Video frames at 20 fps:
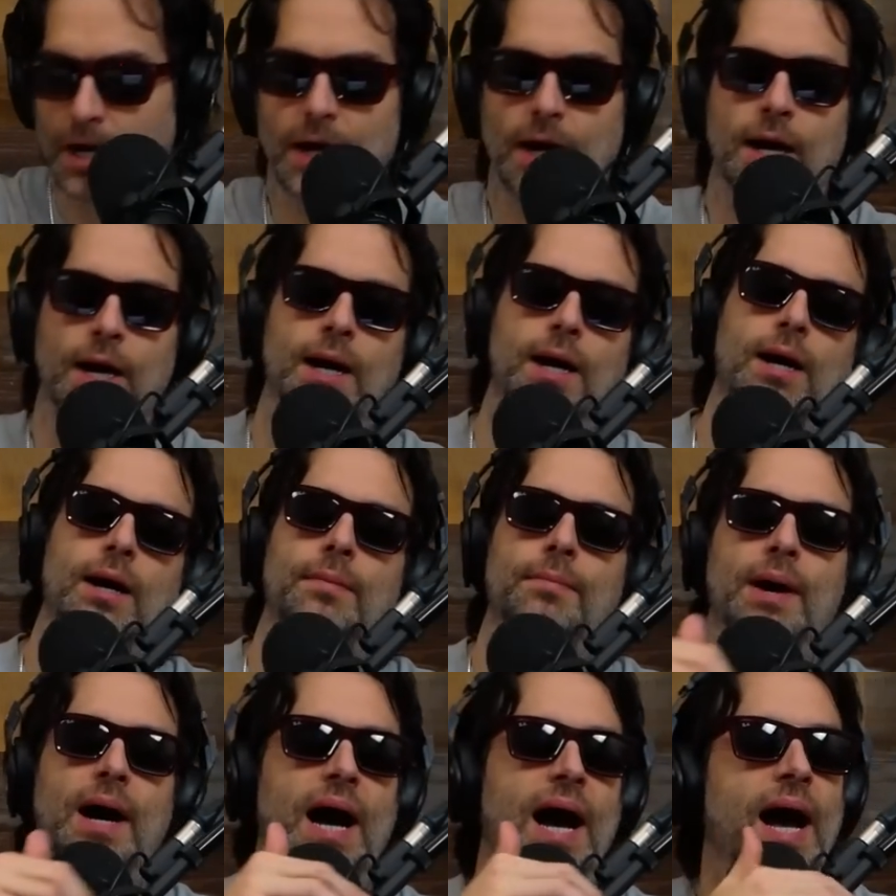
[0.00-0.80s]

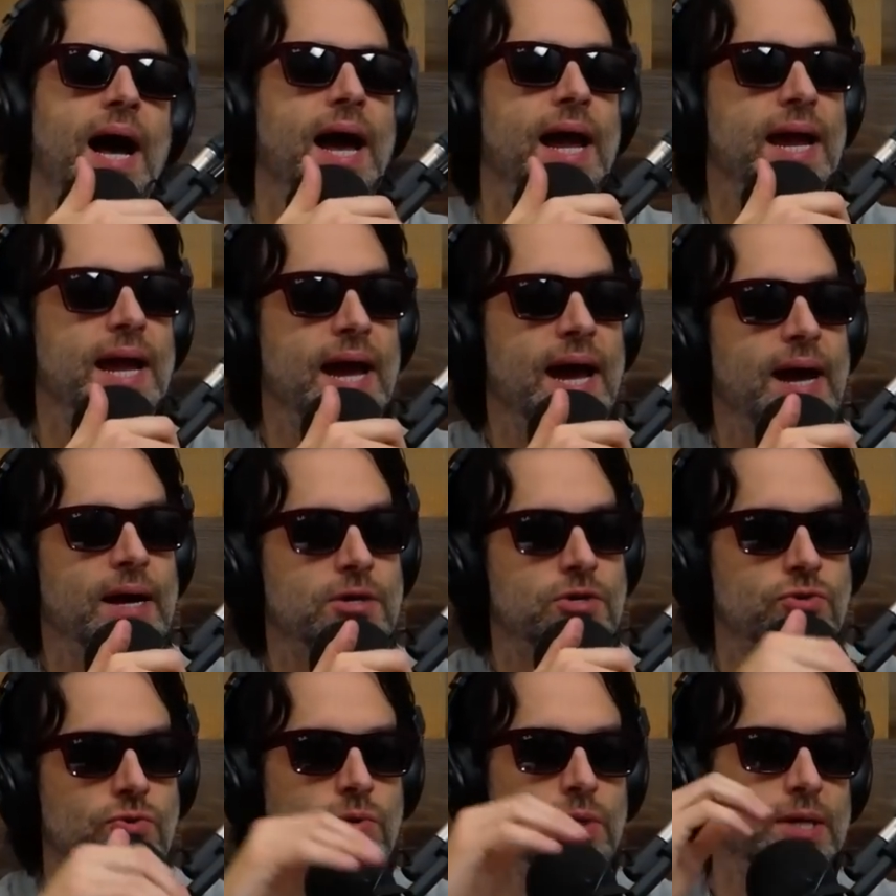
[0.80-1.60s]
Um, I
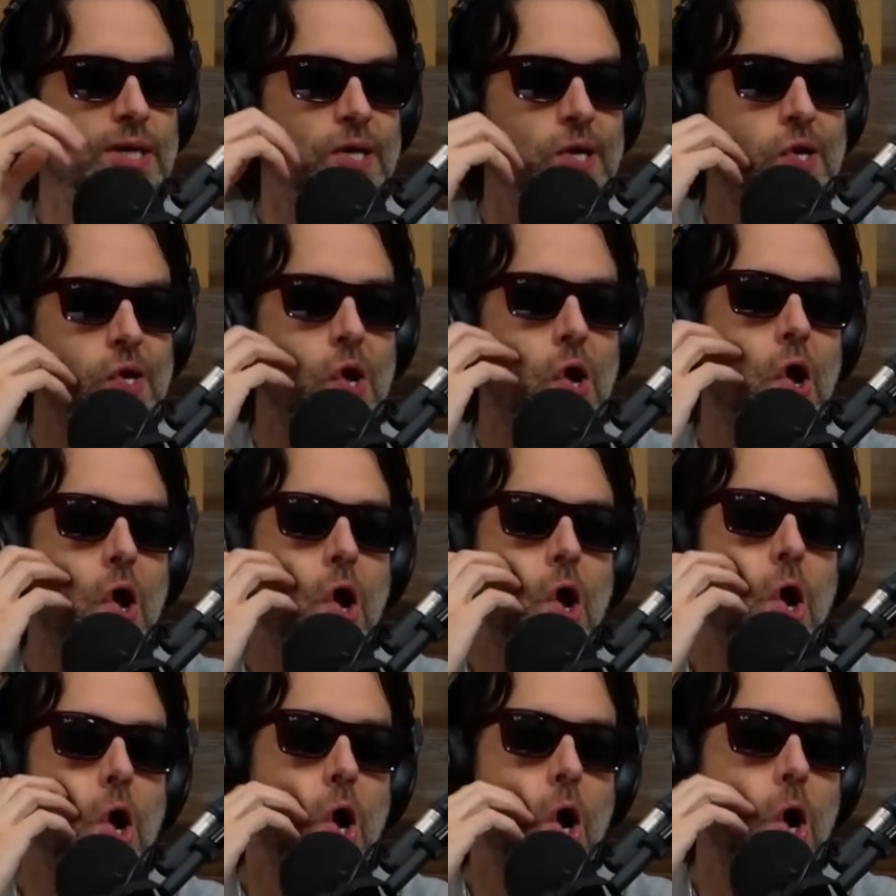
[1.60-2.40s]
actually,
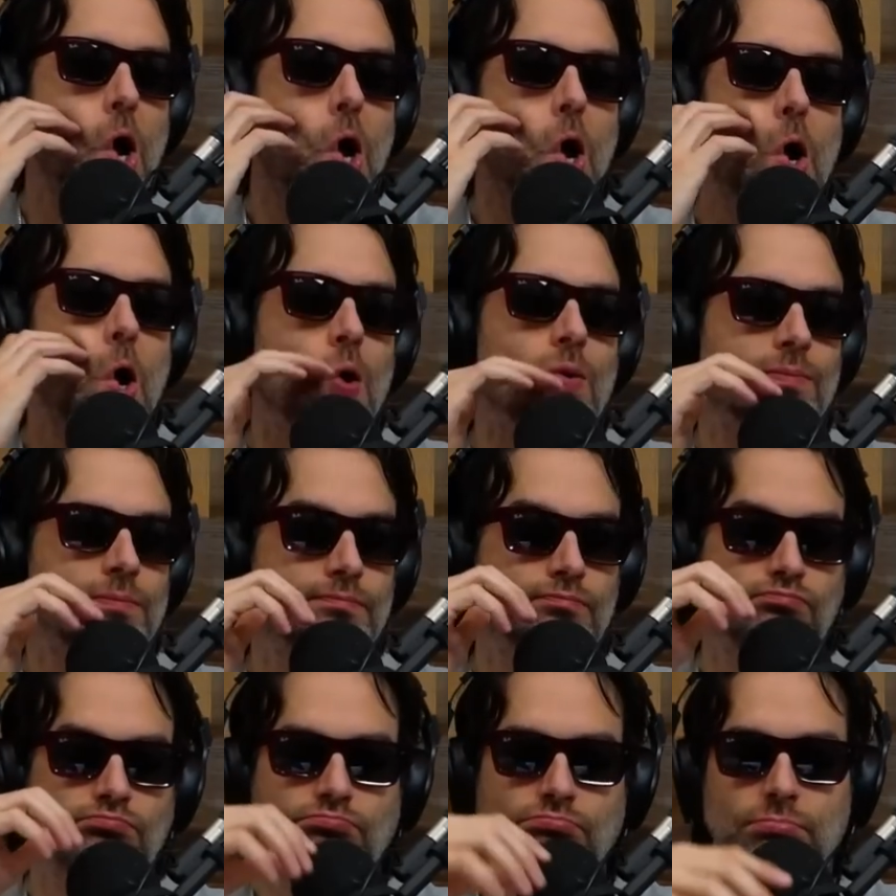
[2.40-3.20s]
uh,
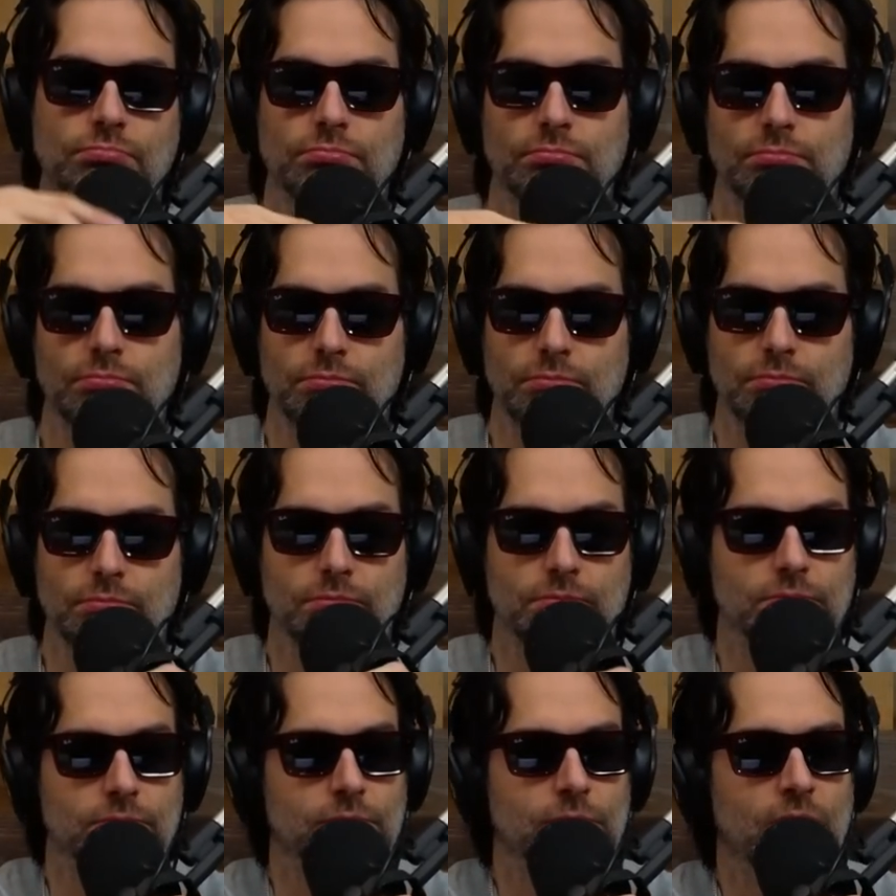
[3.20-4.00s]

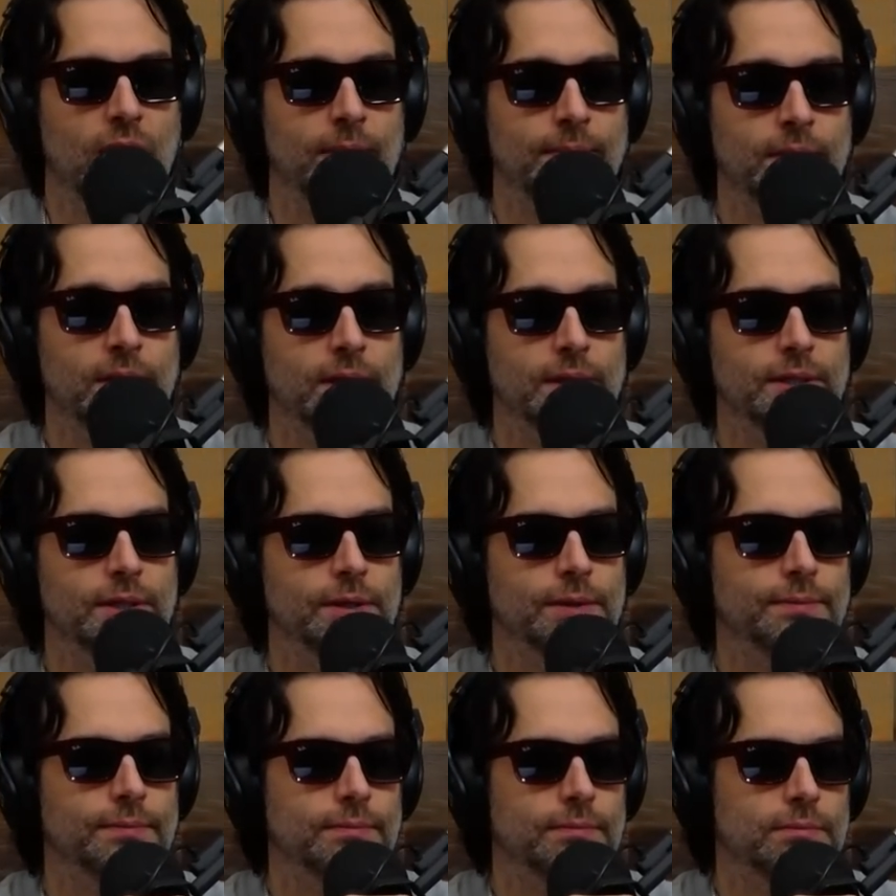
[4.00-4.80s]
I'm good,
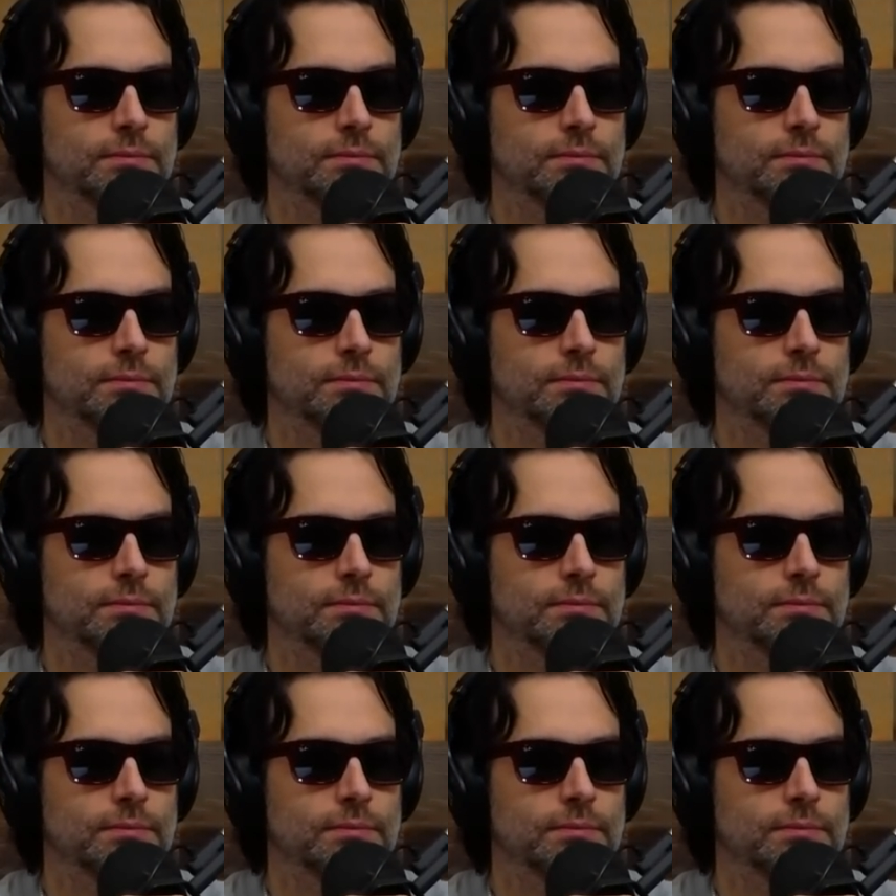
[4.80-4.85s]
dude.